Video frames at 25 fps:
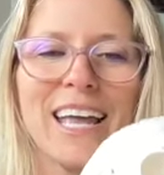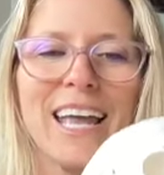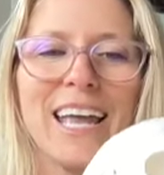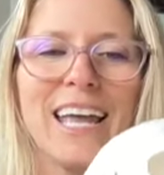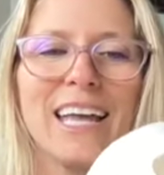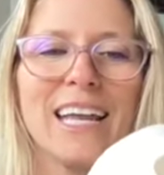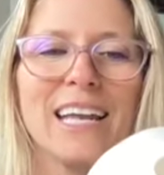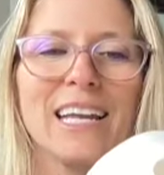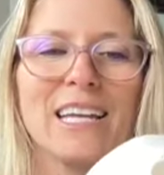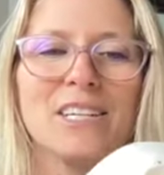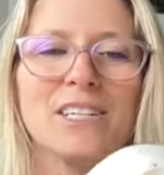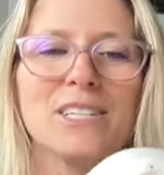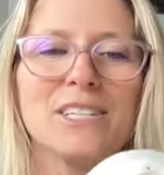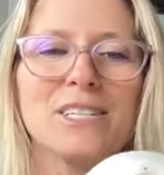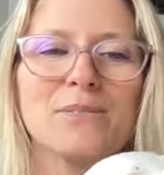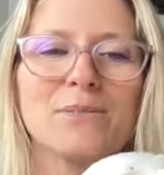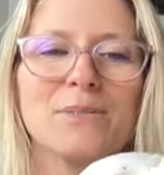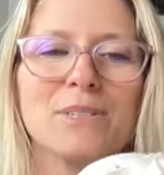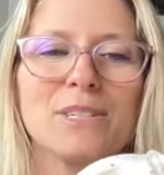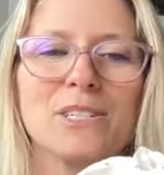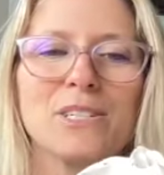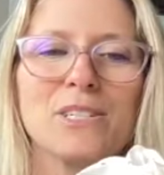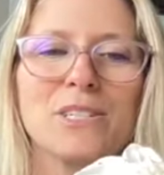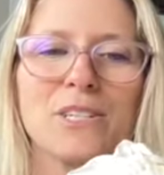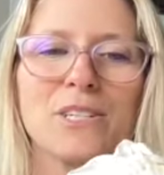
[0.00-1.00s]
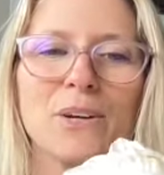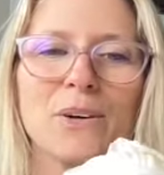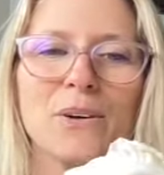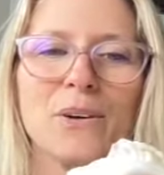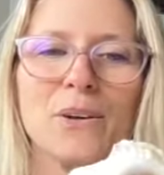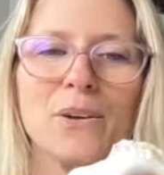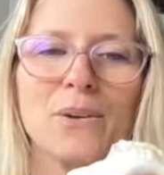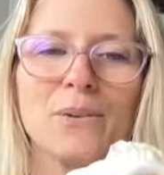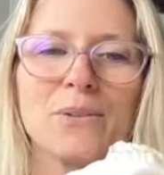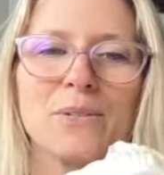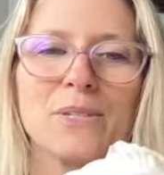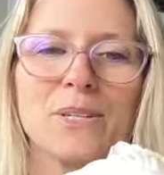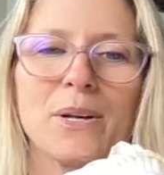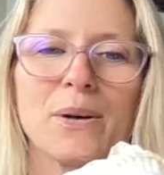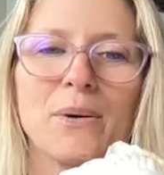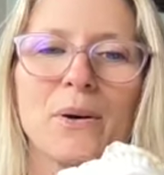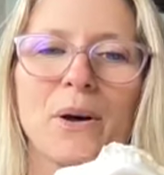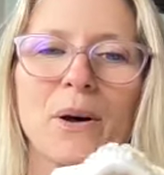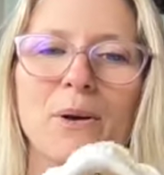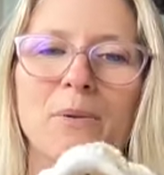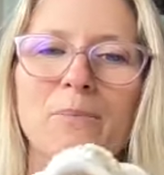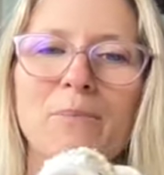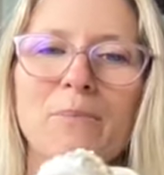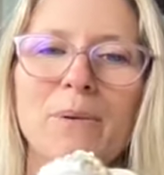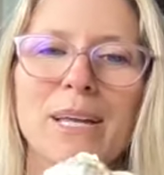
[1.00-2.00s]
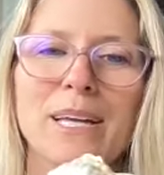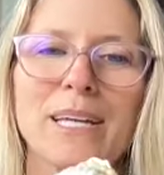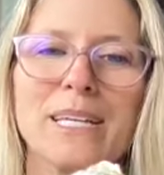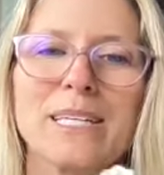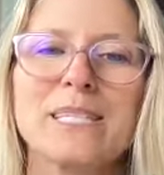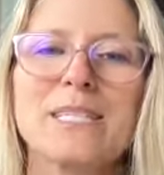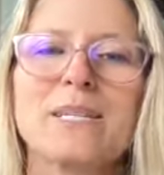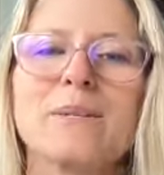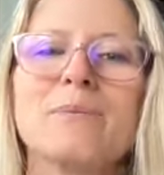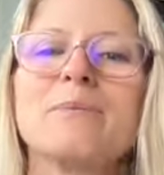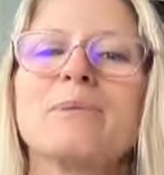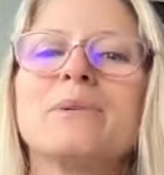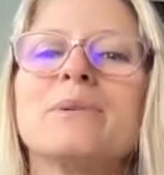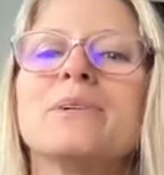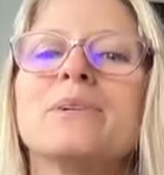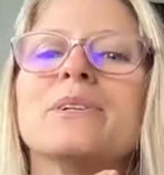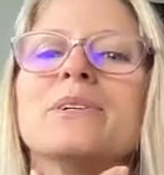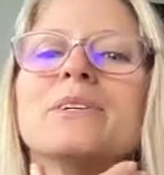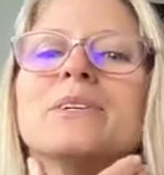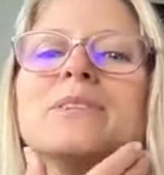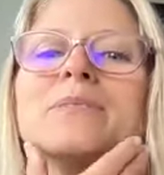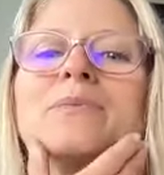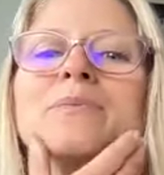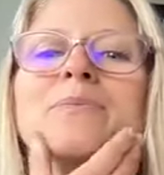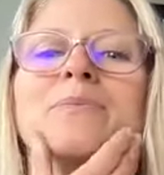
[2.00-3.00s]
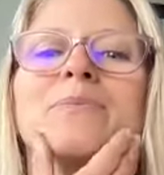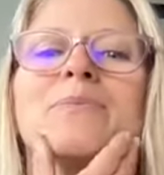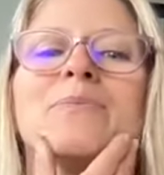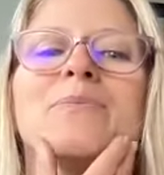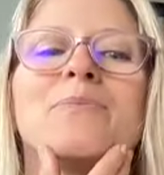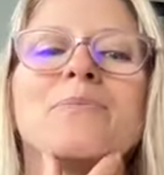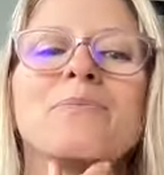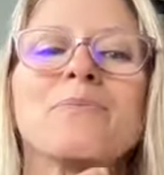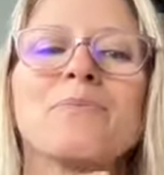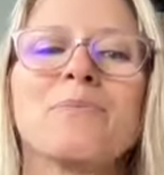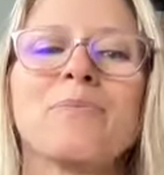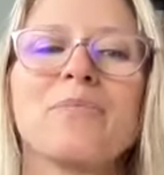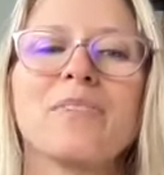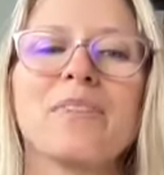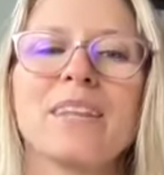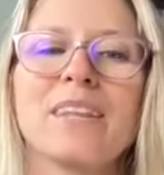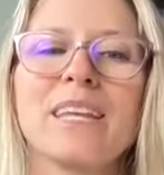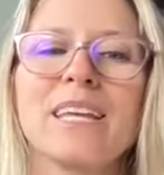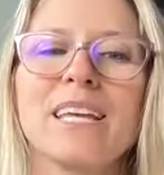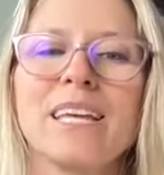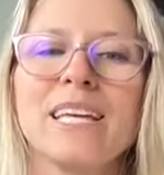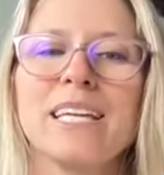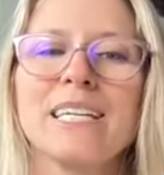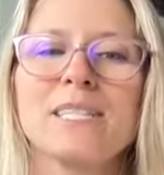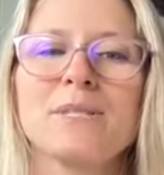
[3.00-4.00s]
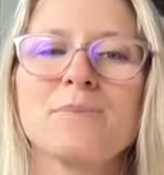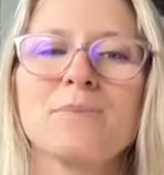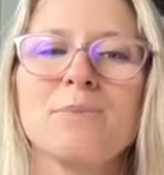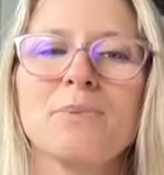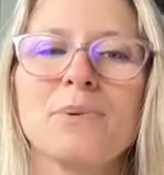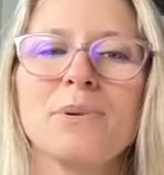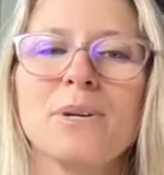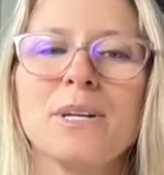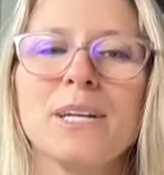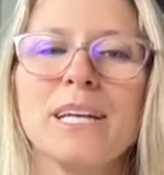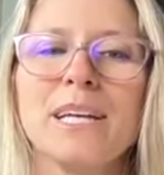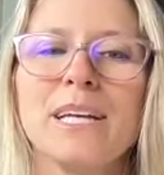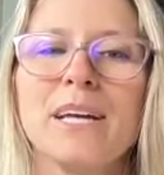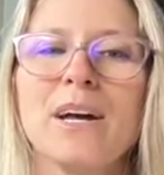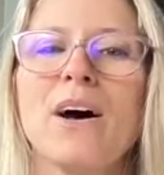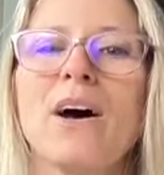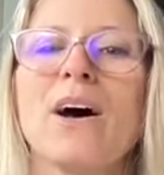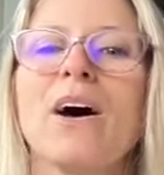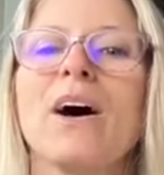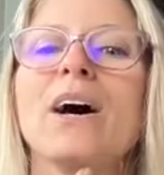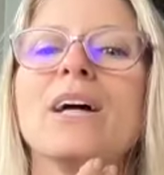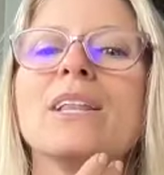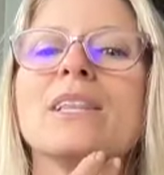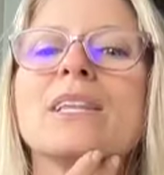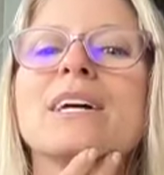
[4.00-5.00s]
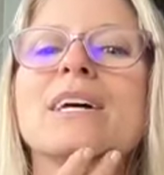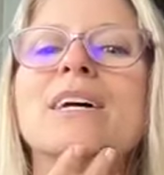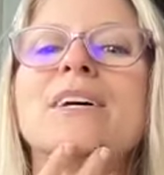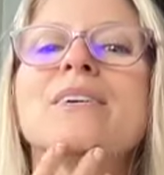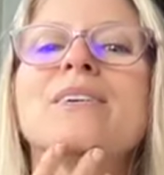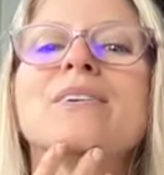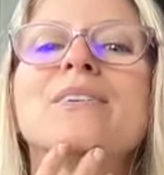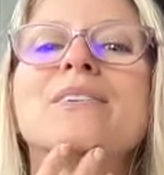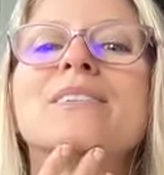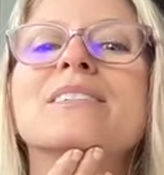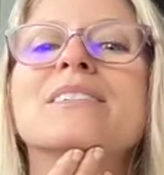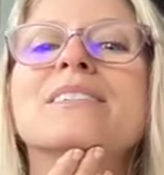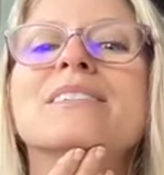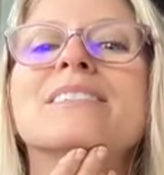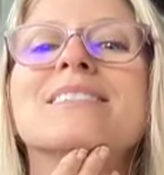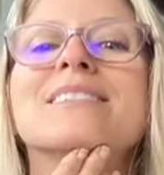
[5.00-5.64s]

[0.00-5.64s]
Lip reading: And I just want to show you. So our mandible is pretty hollow.